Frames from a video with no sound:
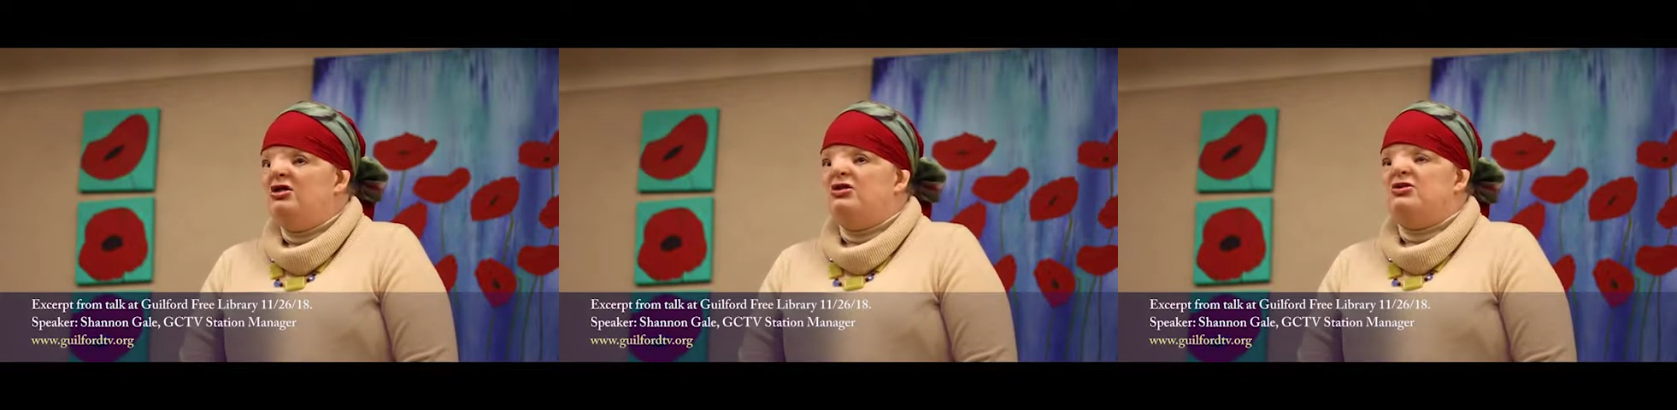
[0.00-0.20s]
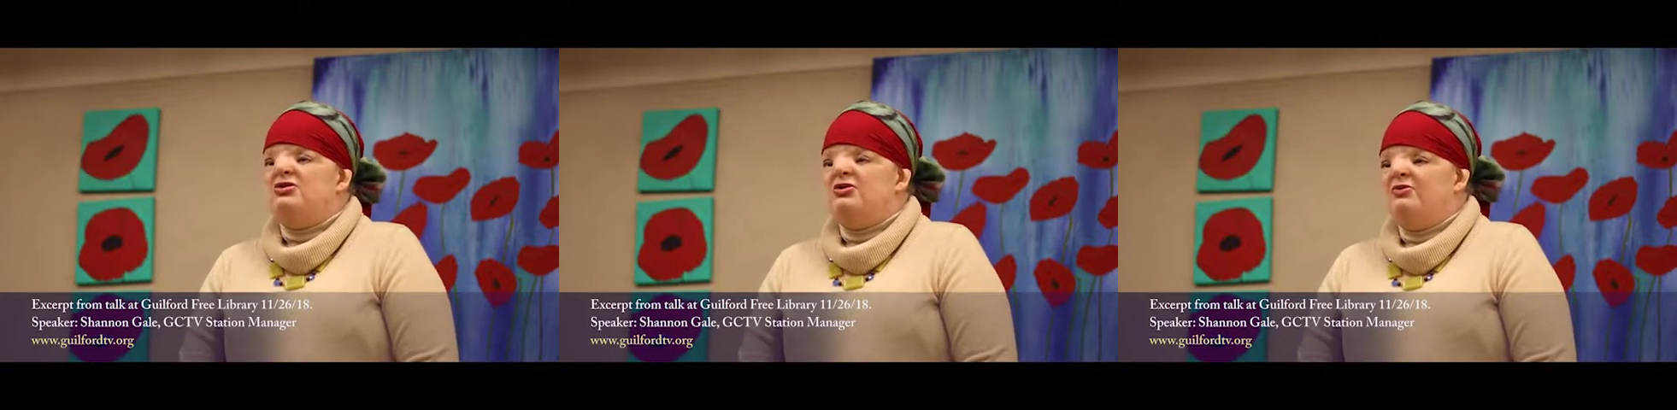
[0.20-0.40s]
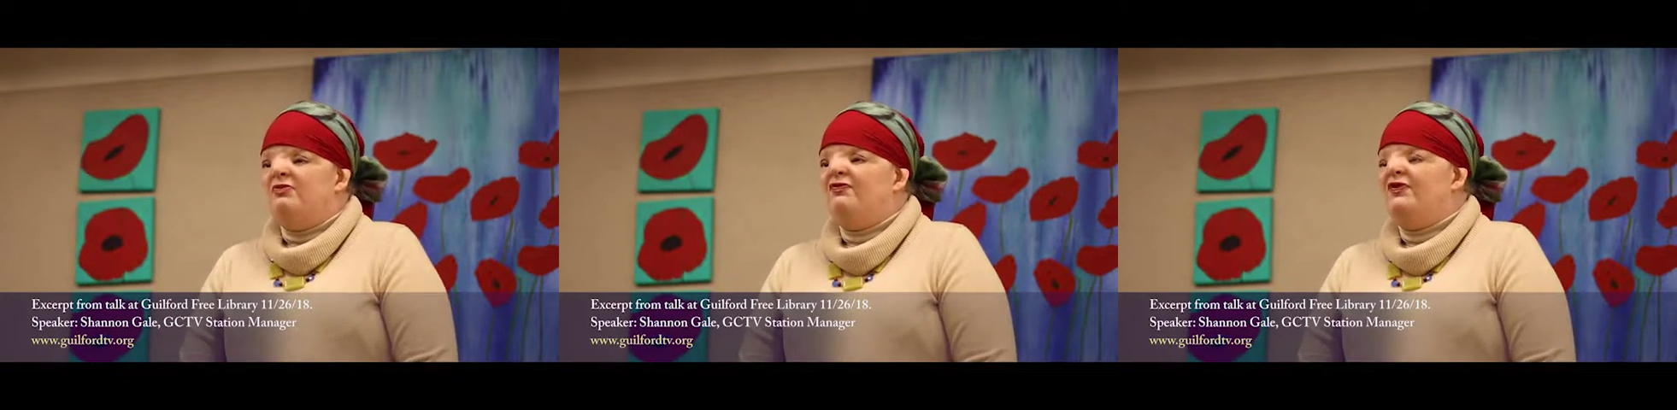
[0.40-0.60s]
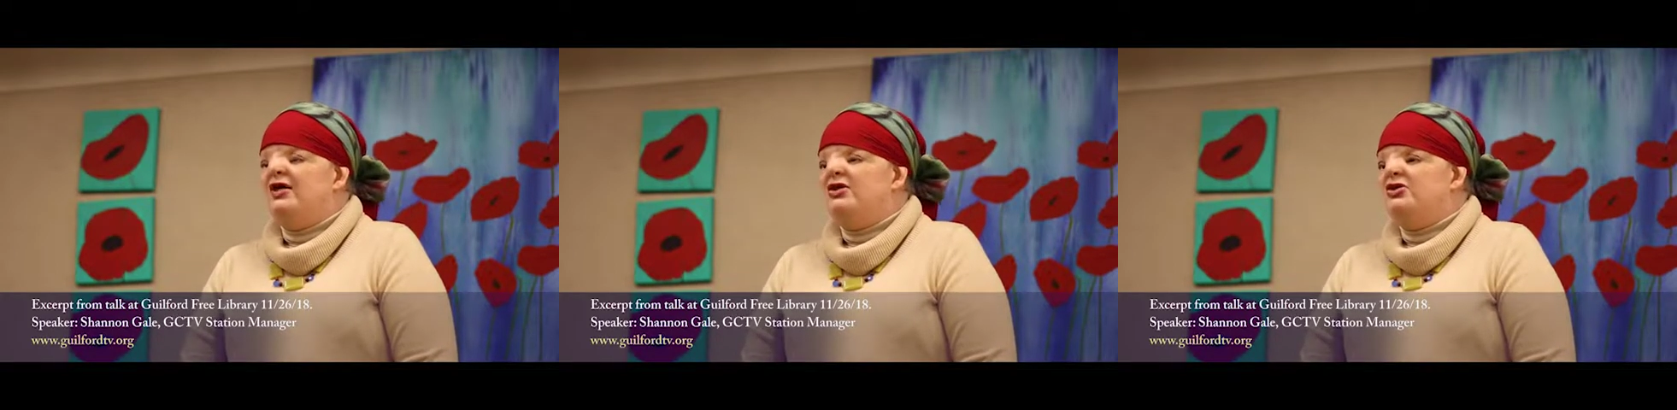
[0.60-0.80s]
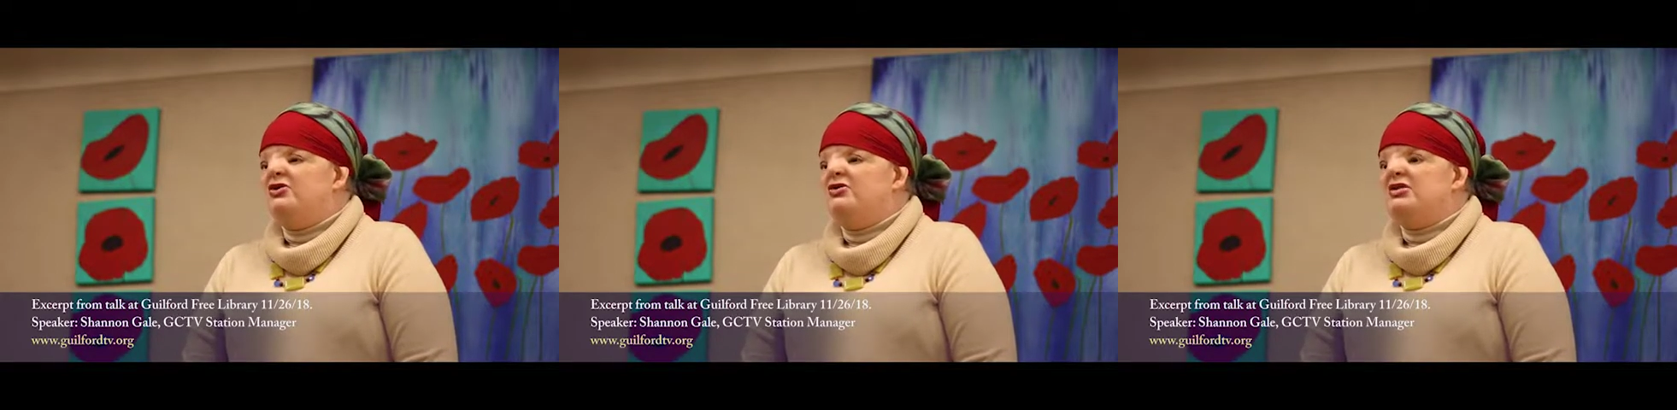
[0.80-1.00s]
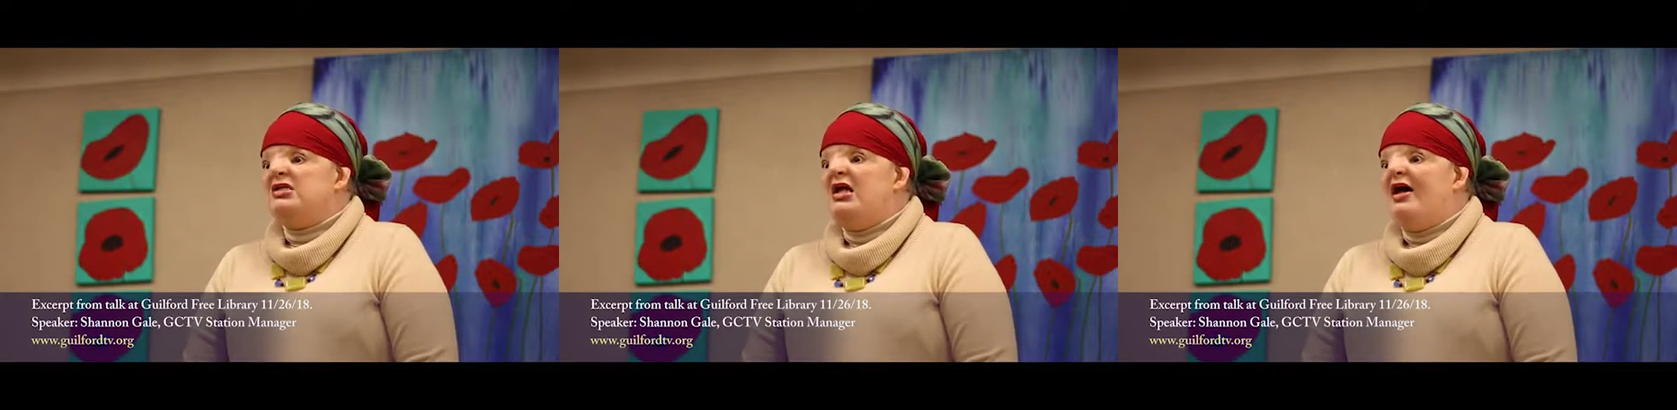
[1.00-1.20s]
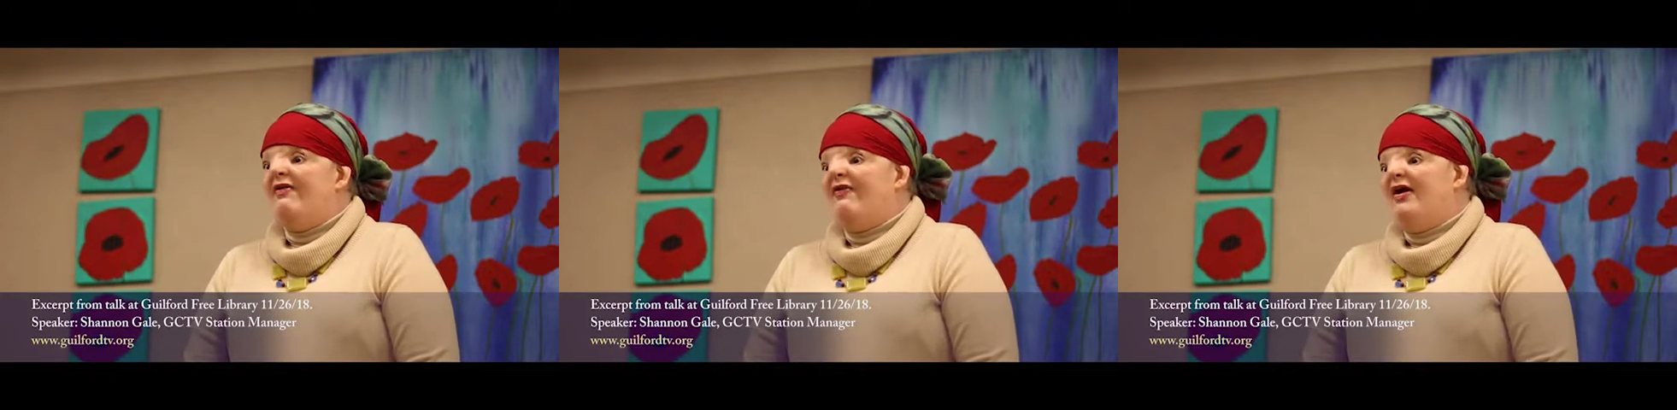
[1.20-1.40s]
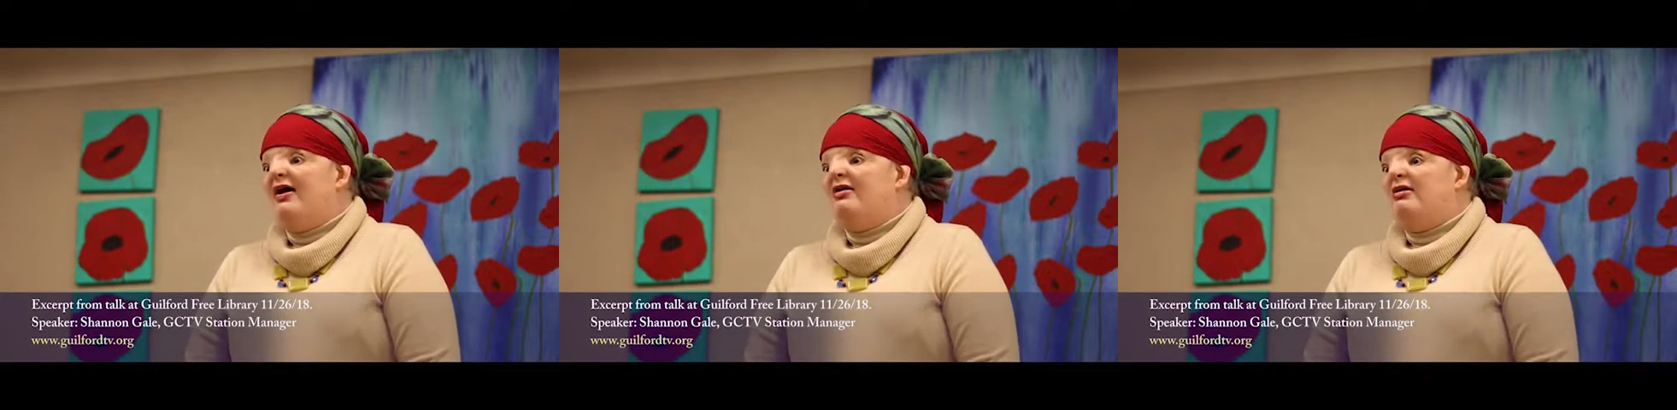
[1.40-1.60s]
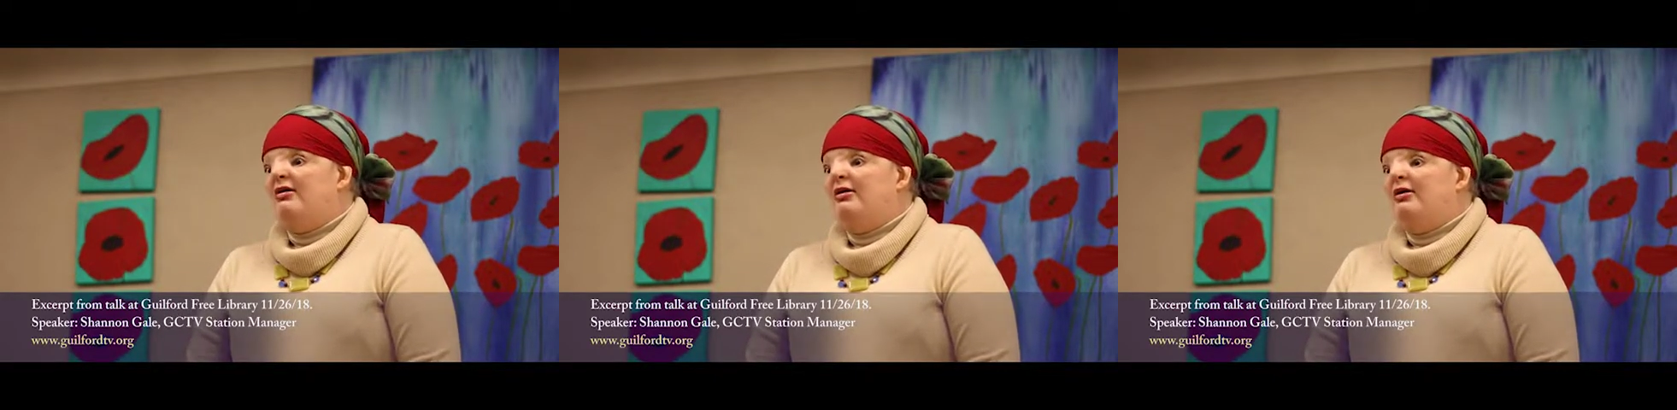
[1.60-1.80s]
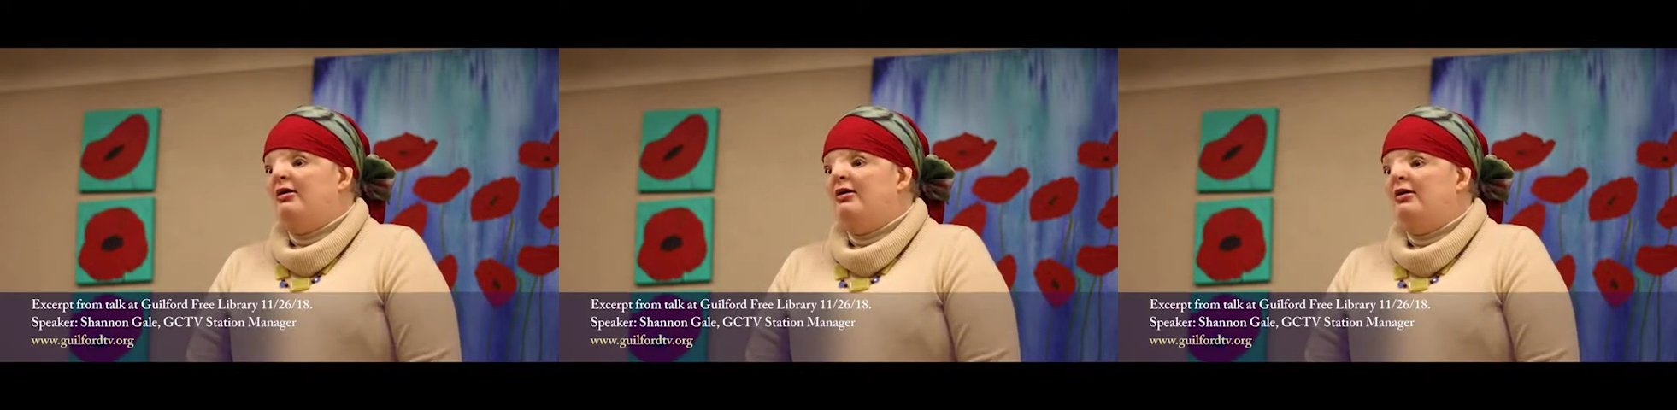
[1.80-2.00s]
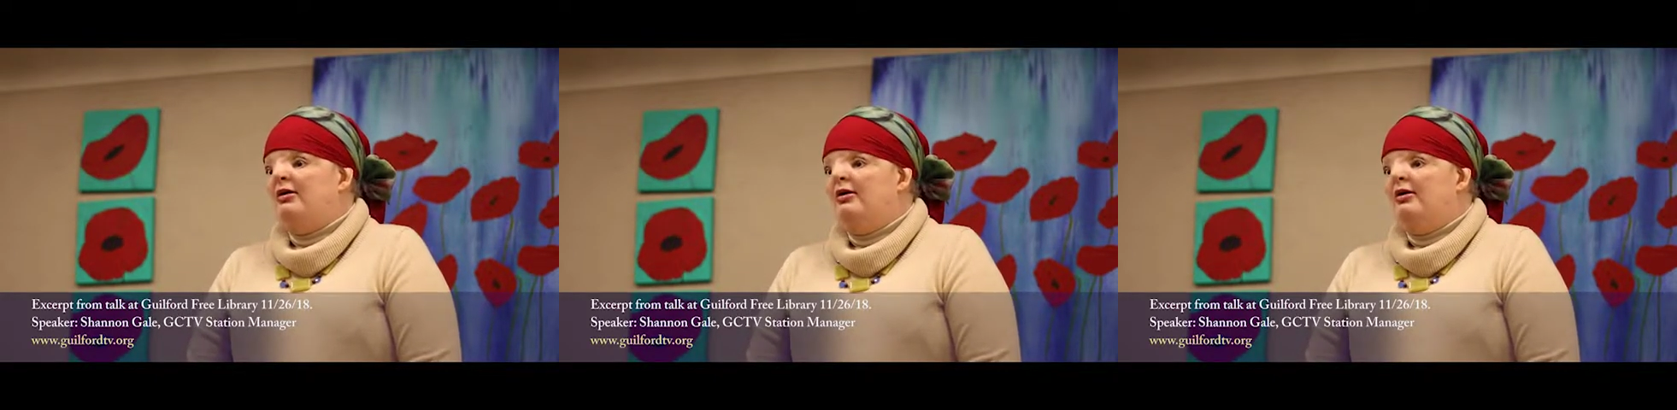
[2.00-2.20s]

the zoom feature is not that good.